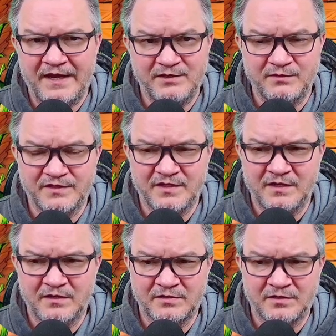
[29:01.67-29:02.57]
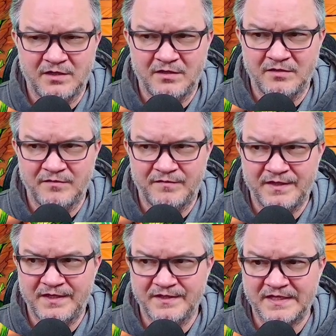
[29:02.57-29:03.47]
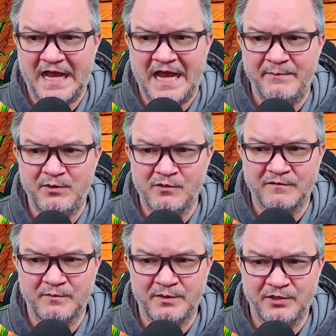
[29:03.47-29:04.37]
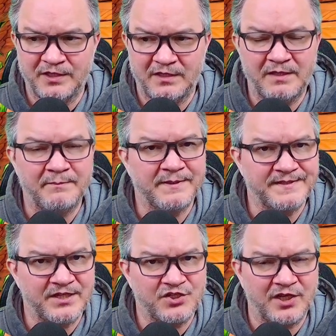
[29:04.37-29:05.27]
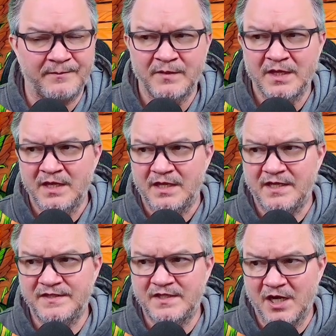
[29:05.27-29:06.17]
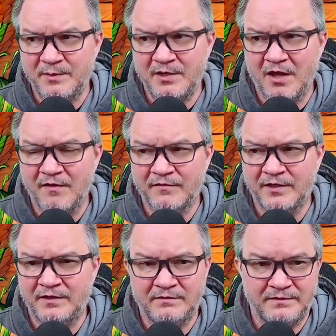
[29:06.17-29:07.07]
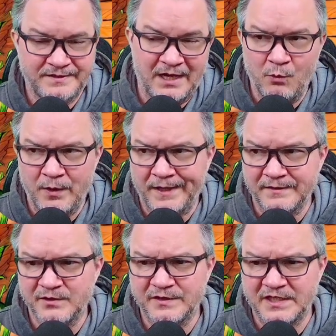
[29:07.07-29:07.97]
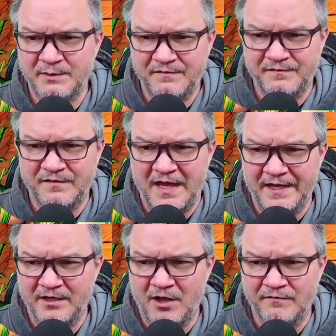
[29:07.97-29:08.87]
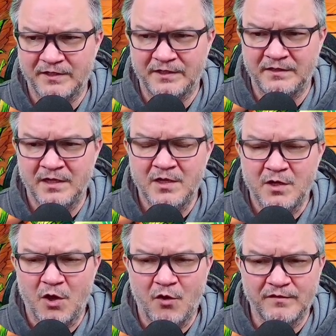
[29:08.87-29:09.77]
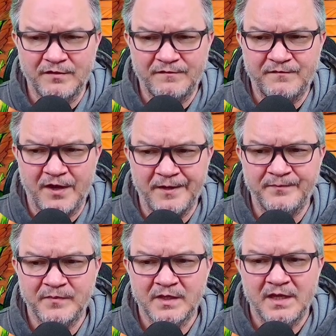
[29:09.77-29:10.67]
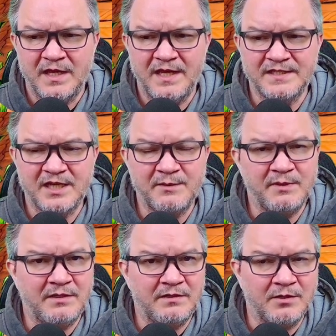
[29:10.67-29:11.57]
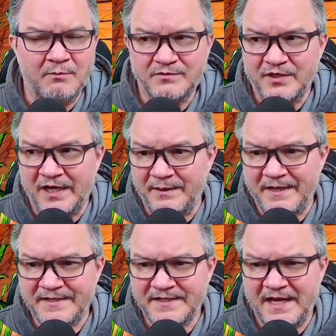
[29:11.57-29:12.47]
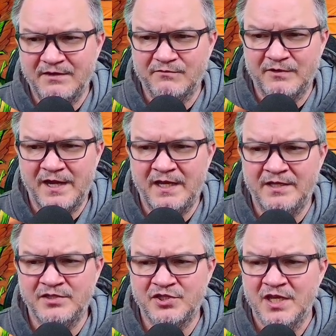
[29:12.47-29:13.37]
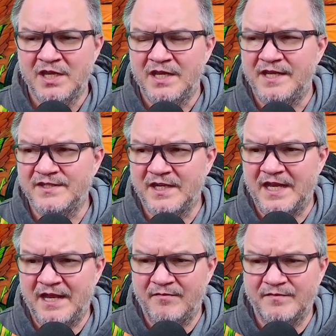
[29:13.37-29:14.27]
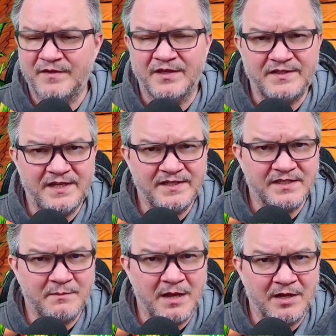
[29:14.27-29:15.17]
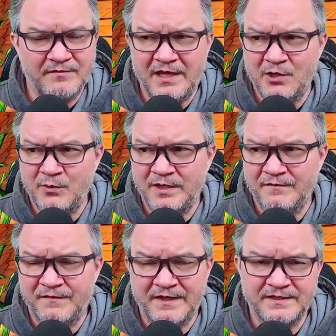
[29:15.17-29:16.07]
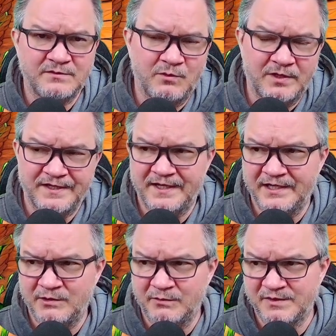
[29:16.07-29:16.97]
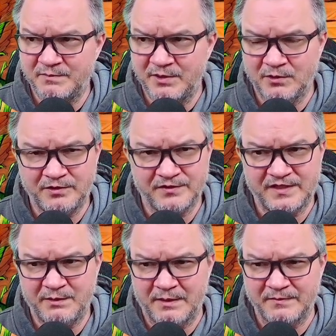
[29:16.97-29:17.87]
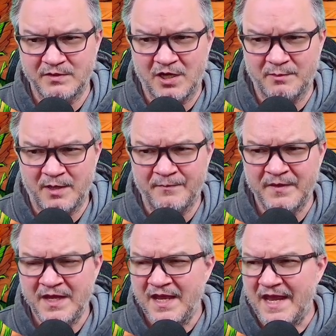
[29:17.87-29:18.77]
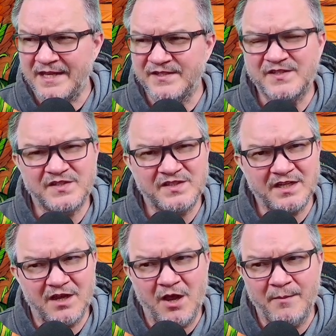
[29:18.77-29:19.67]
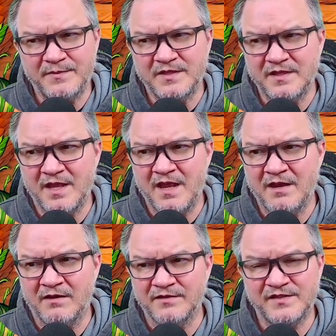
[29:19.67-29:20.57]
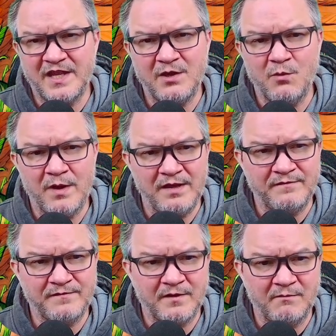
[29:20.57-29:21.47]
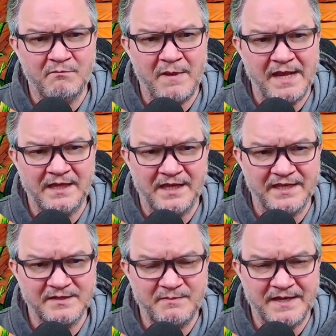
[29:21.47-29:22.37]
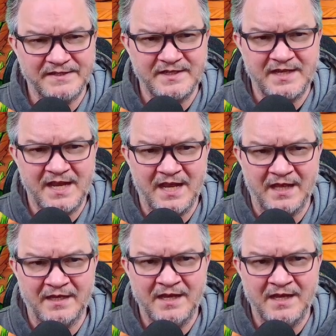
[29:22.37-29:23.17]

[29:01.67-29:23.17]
with this character of his high maneuverability and positioning. He's going to be hovering. He's got wings, so he's going to be flying, hovering over the fight. He's going to be, trying to maintain range. He's going to have a decent amount of AoE defense. When I get into his build, you'll see what I'm talking about. And just stick up to the air. Stay away from melee as best you can.